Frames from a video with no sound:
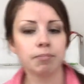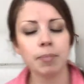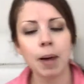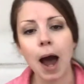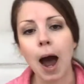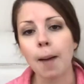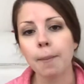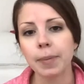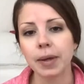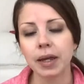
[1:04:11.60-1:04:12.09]

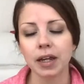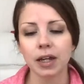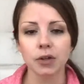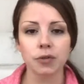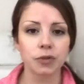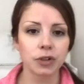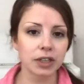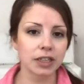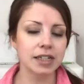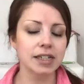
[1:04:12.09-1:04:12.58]
popping
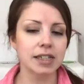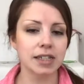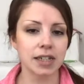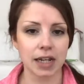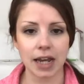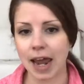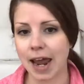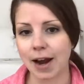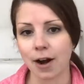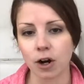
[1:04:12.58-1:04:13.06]
and
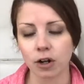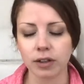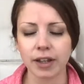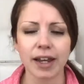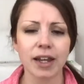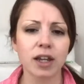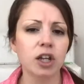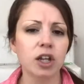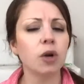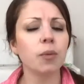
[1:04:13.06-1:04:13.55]
releasing air.
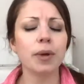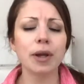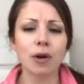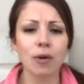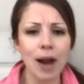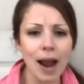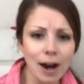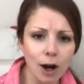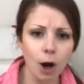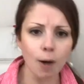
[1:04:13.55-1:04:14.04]
Like, we
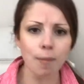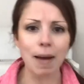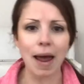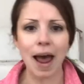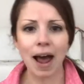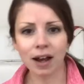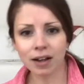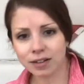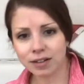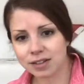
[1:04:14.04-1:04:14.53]
crack our
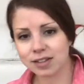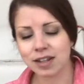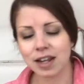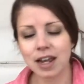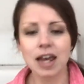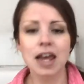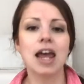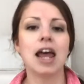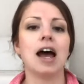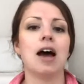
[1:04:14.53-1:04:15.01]
backs.
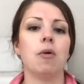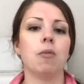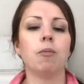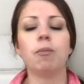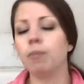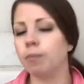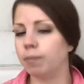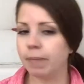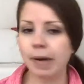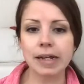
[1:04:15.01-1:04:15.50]

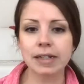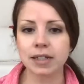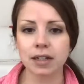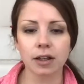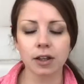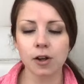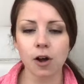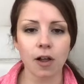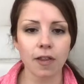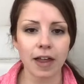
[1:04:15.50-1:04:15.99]

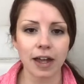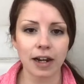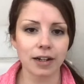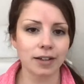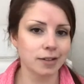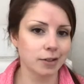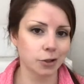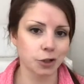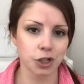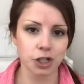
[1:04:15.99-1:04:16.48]
Basically, all that
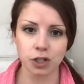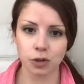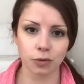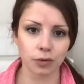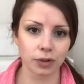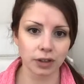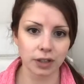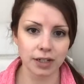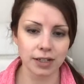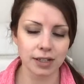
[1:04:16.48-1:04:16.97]
is just
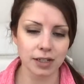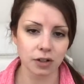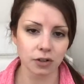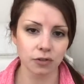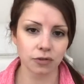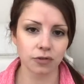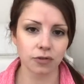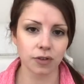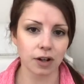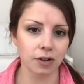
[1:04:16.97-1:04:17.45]
a release
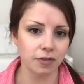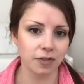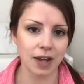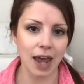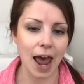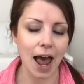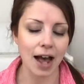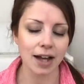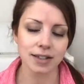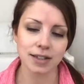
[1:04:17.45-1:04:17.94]
of
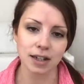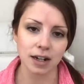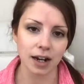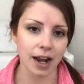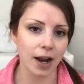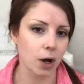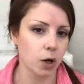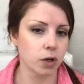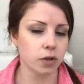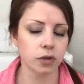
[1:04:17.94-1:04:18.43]
gas
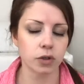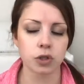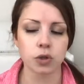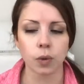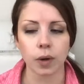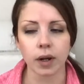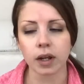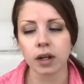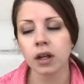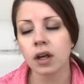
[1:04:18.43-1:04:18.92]
and air in the
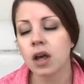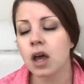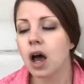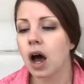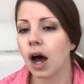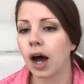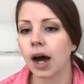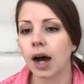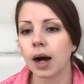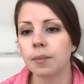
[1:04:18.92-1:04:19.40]
joint.
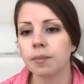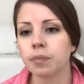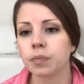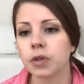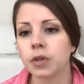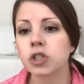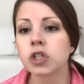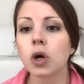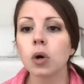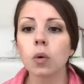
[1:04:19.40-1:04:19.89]

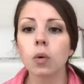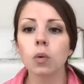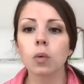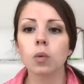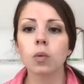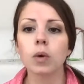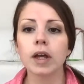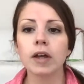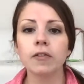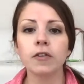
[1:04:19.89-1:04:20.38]
So
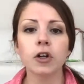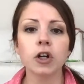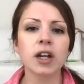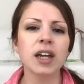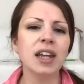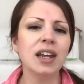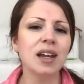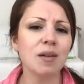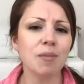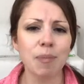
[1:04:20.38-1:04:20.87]
if
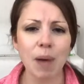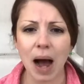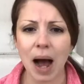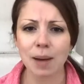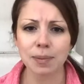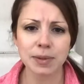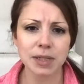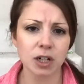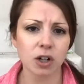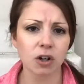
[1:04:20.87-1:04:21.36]
you're getting
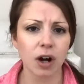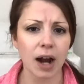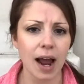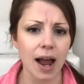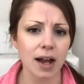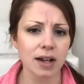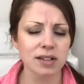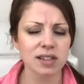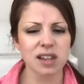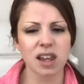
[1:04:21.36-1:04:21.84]
pops and
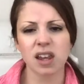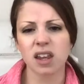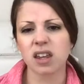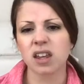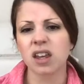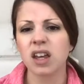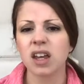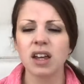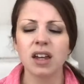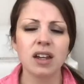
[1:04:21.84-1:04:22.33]
cracks,
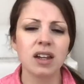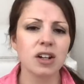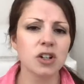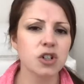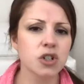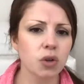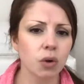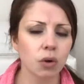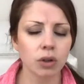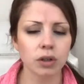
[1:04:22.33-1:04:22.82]
like in
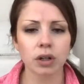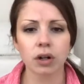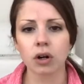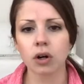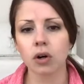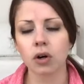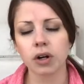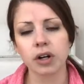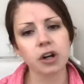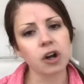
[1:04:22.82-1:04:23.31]
a
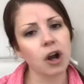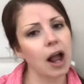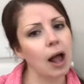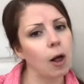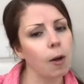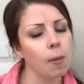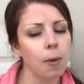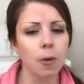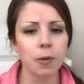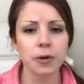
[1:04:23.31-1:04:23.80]
shoulder or in your
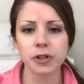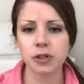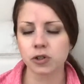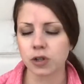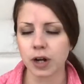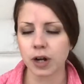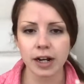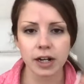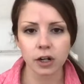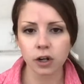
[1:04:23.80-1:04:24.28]
elbow when you
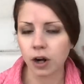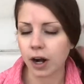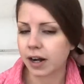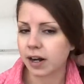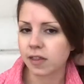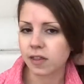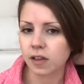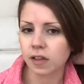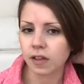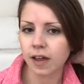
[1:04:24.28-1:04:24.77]
straighten it or
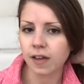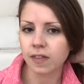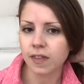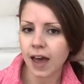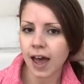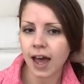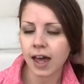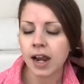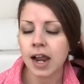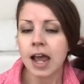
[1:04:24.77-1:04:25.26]
anything like
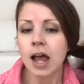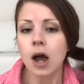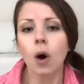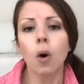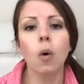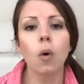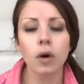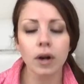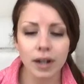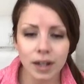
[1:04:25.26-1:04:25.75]
that,
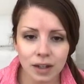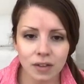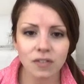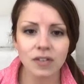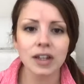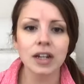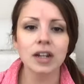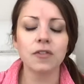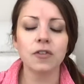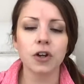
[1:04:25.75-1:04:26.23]
or
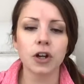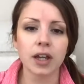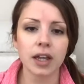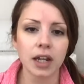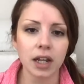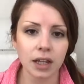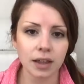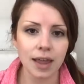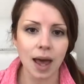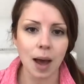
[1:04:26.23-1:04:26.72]
even if you're
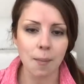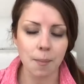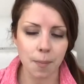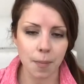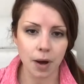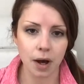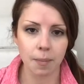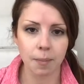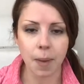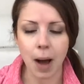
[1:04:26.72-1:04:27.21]
getting
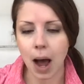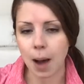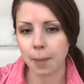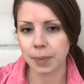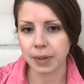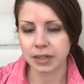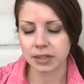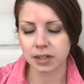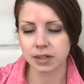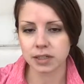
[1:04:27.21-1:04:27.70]
a
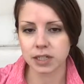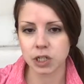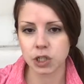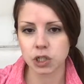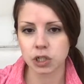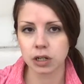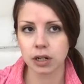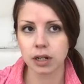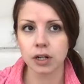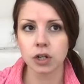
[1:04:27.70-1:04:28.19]
popping
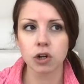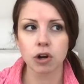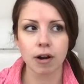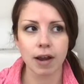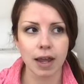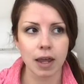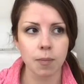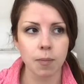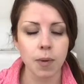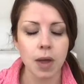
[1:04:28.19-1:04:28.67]
sensation in
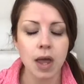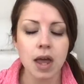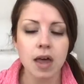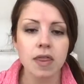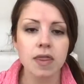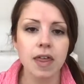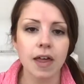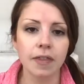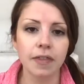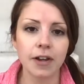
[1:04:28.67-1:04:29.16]
your hip
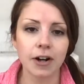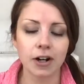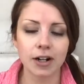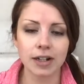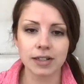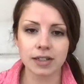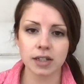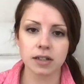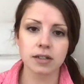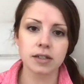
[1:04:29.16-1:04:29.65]
that
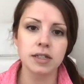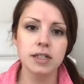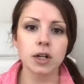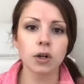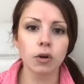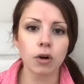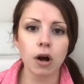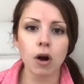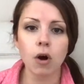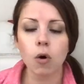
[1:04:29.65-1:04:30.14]
there is
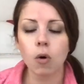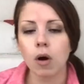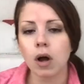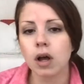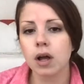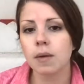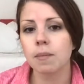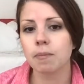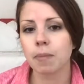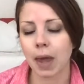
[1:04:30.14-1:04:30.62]

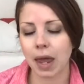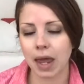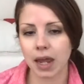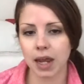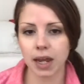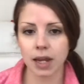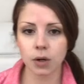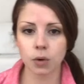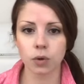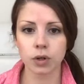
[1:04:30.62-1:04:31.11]
zero
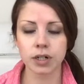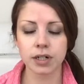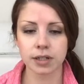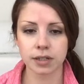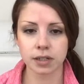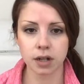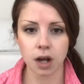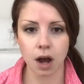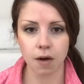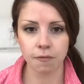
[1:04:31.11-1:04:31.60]
pain or
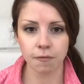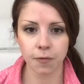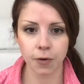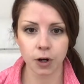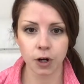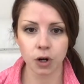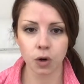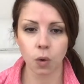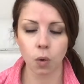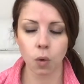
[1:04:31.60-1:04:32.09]

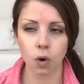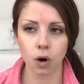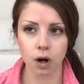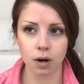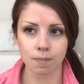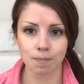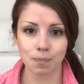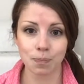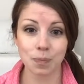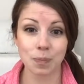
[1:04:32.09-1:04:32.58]
discomfort
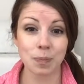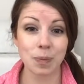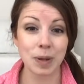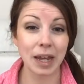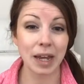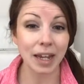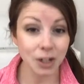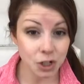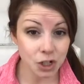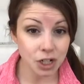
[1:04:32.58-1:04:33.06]
or
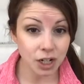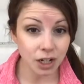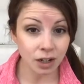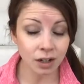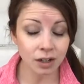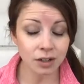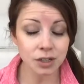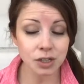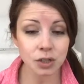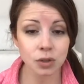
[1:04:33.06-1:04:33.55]

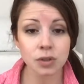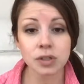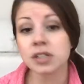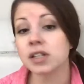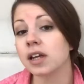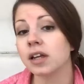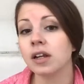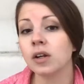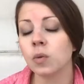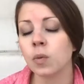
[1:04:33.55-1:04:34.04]
pinching
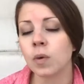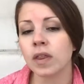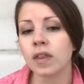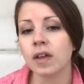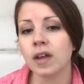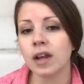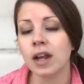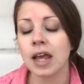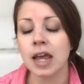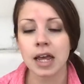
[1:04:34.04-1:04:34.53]
associated
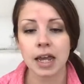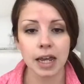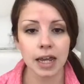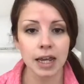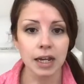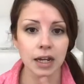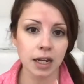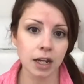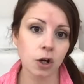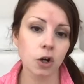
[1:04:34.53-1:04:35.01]
with it,
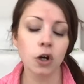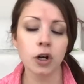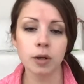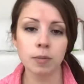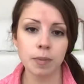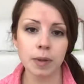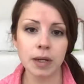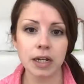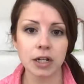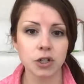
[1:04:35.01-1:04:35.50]
it
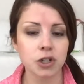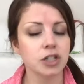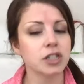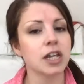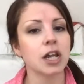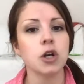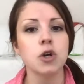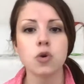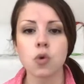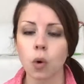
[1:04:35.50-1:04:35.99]
could be
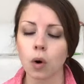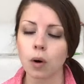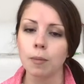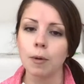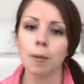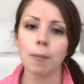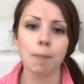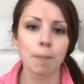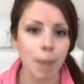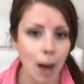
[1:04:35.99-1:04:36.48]
just a
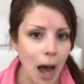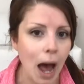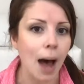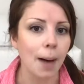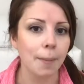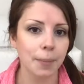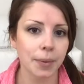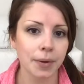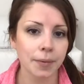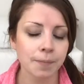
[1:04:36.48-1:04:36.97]
normal
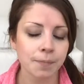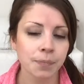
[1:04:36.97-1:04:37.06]
pop.